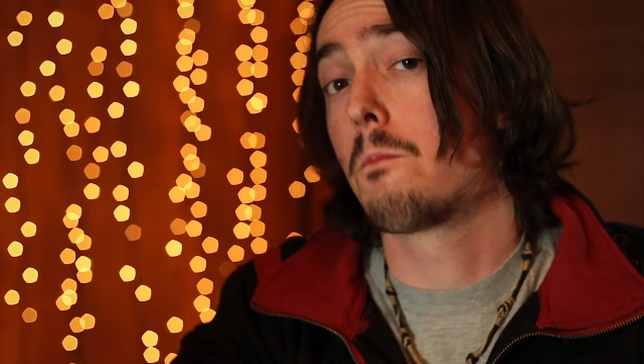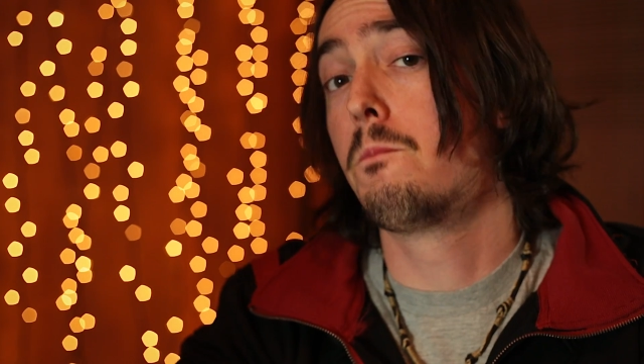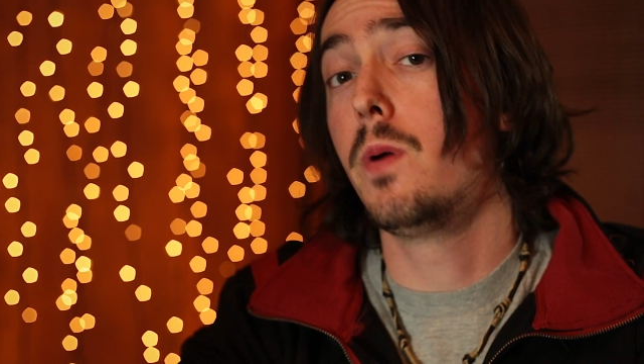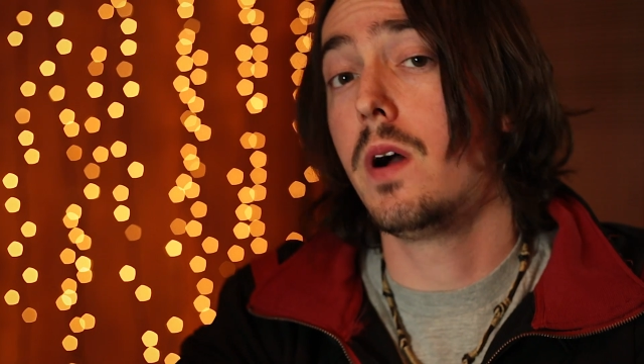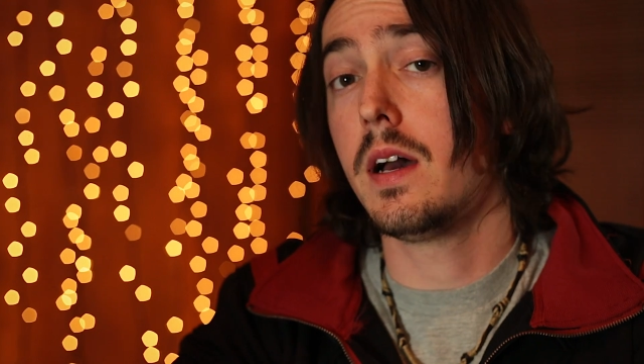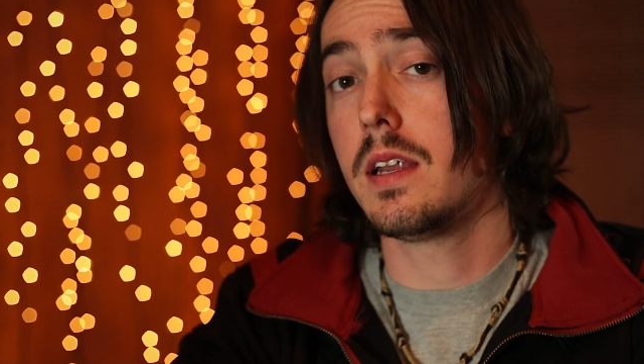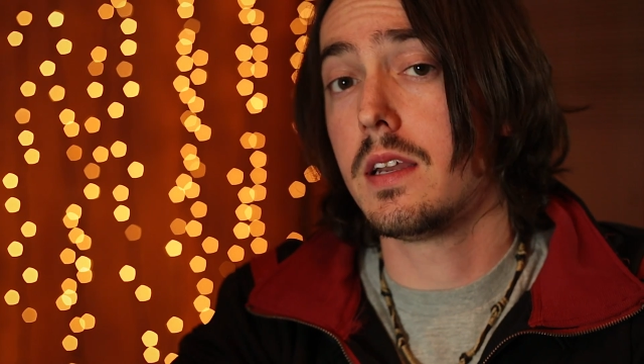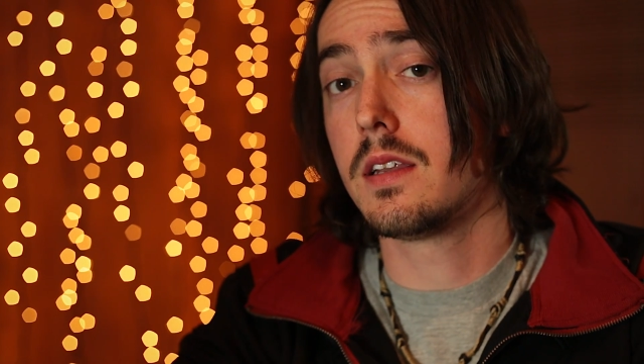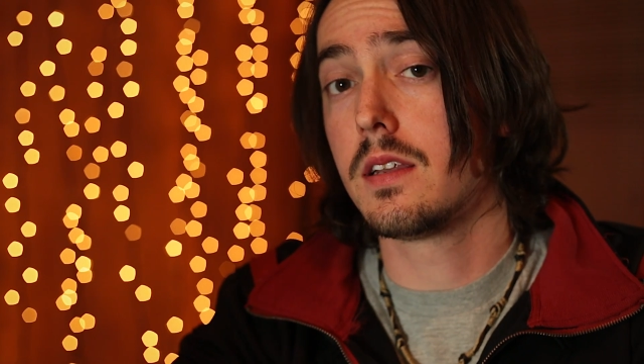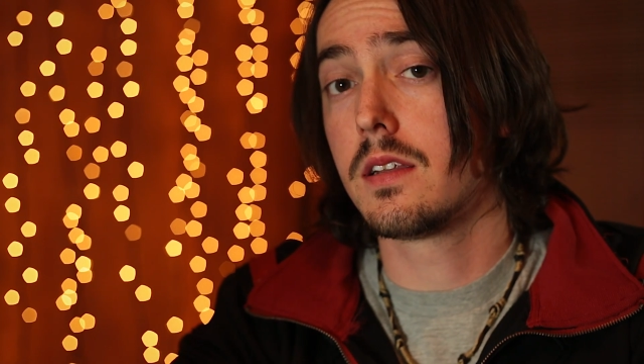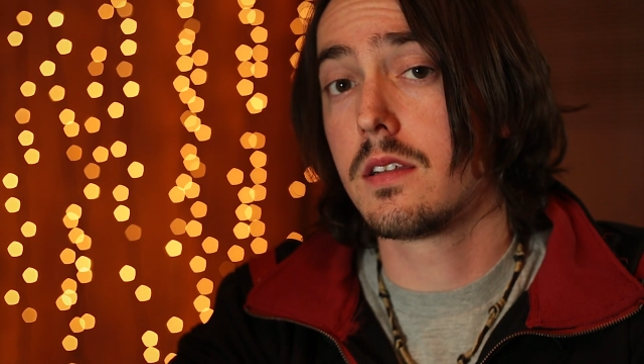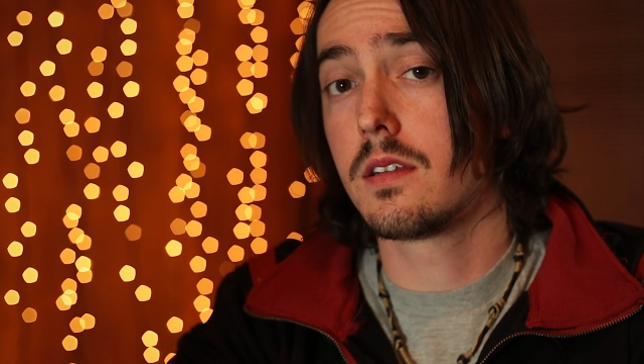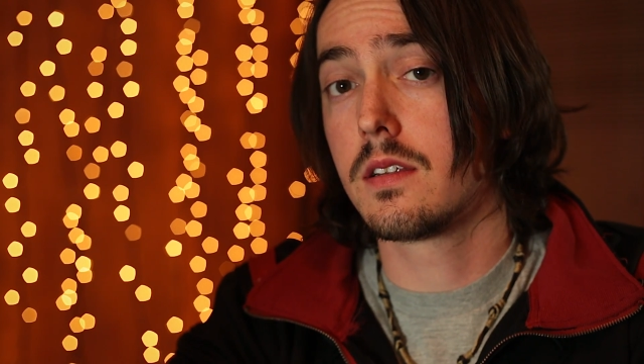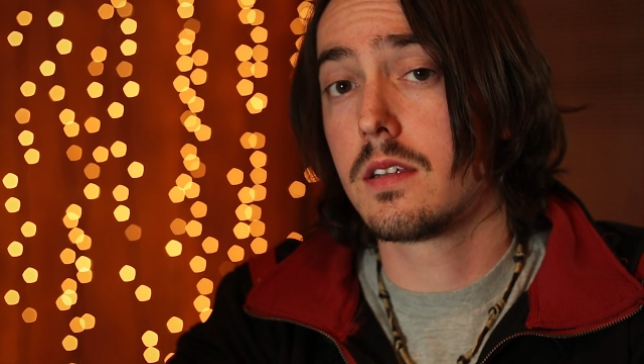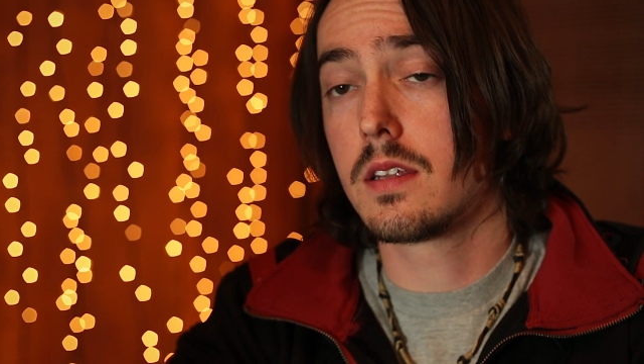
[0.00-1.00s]
but
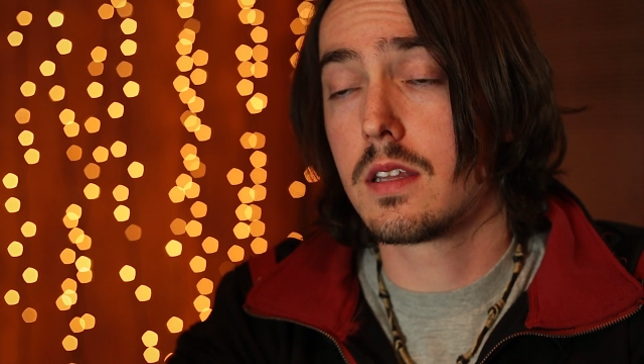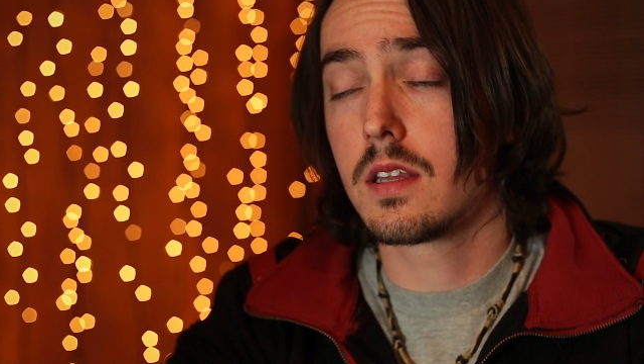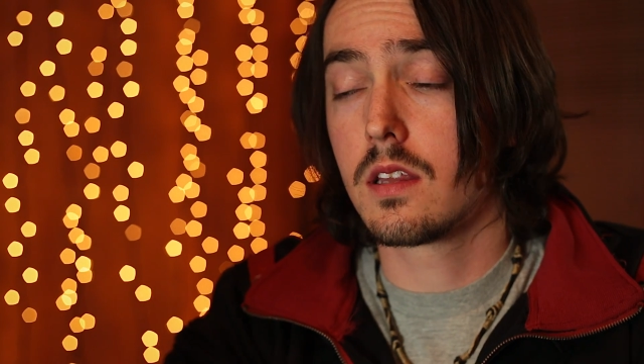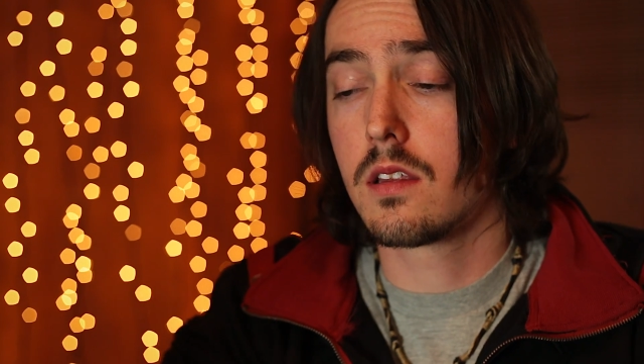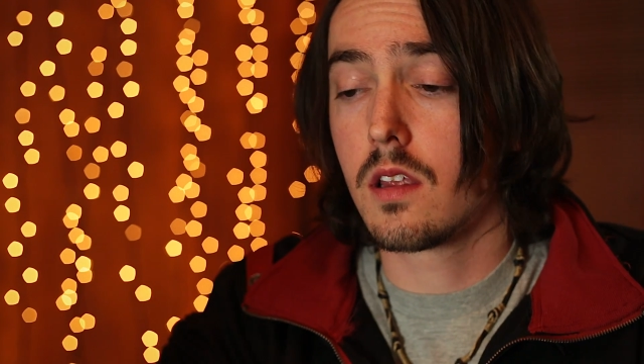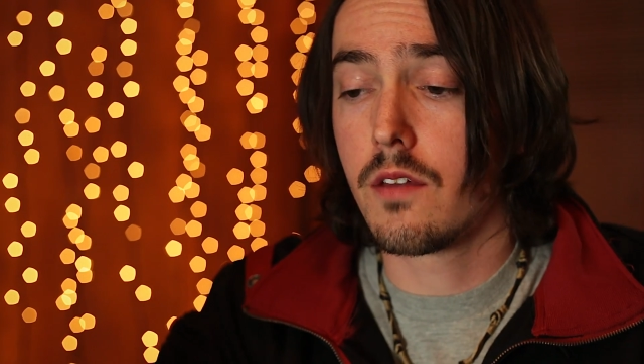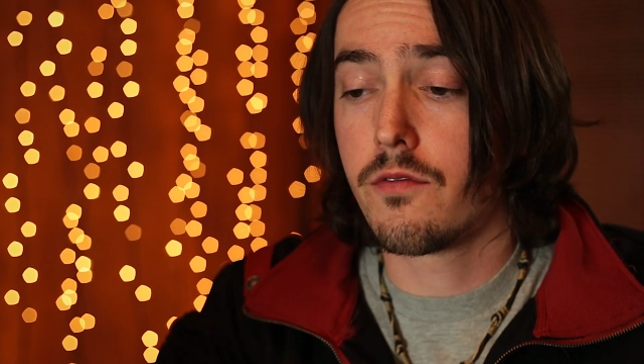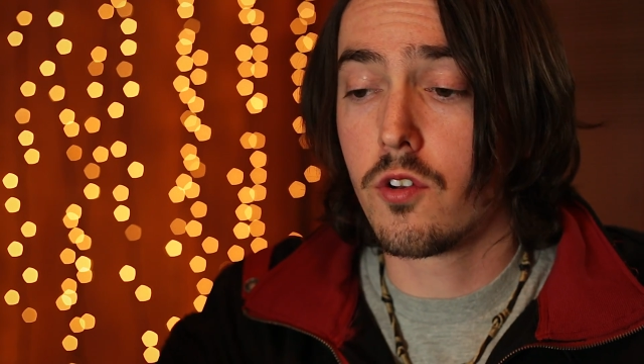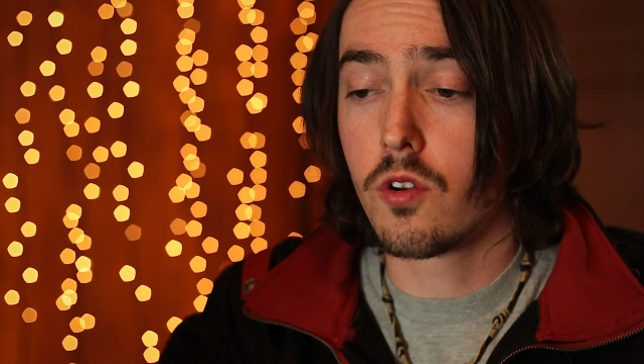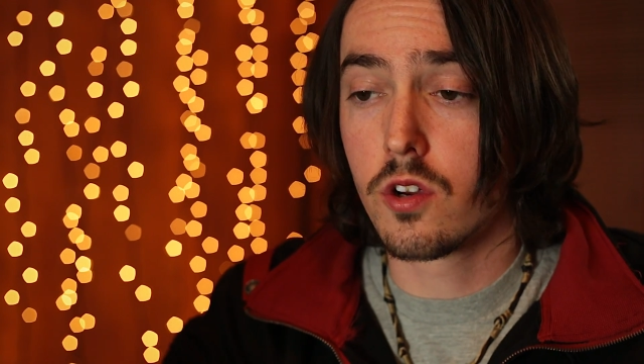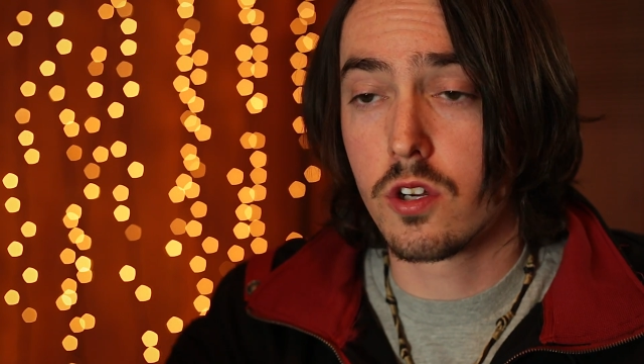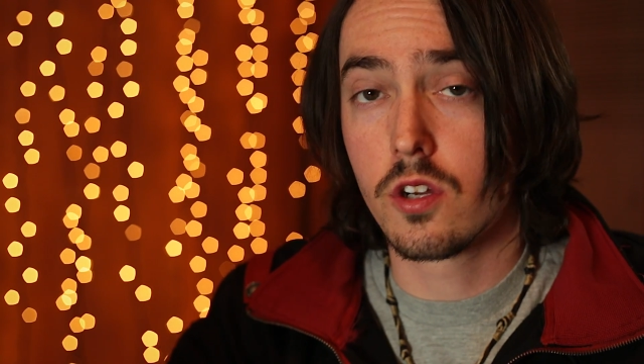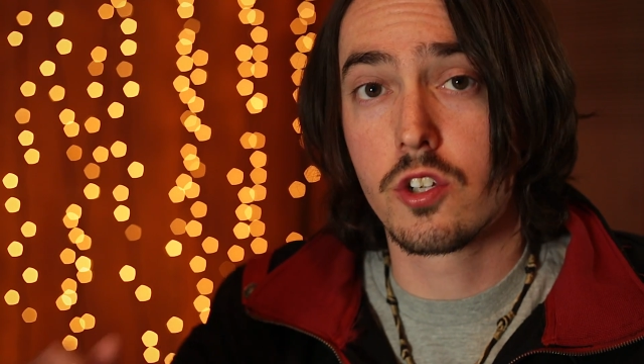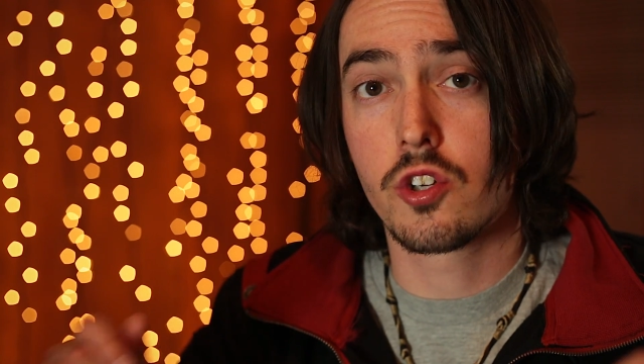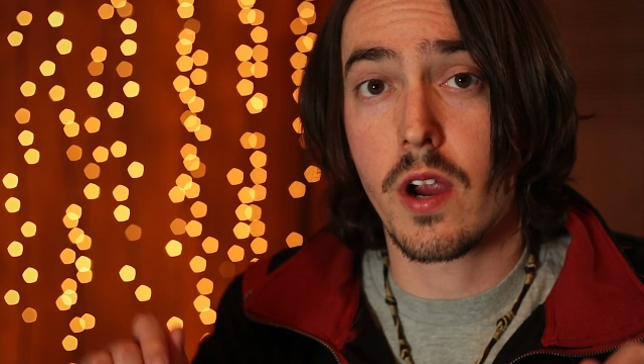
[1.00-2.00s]
if you're
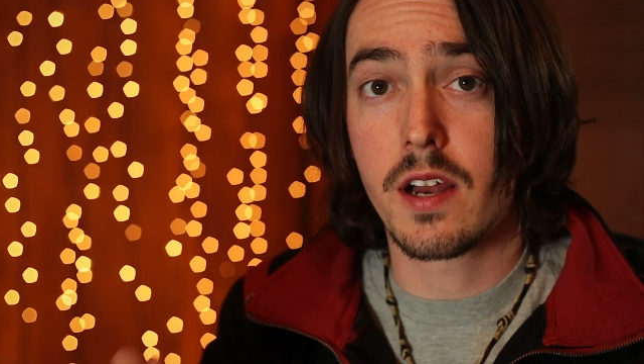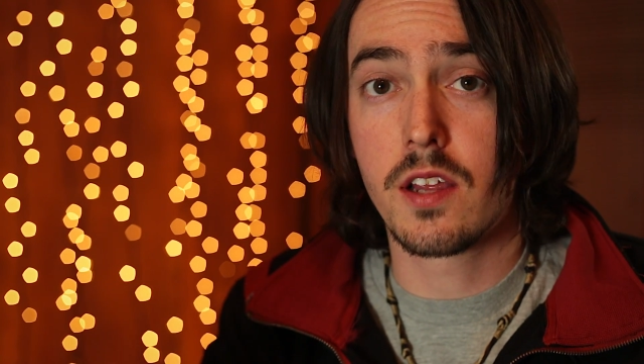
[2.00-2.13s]
going to try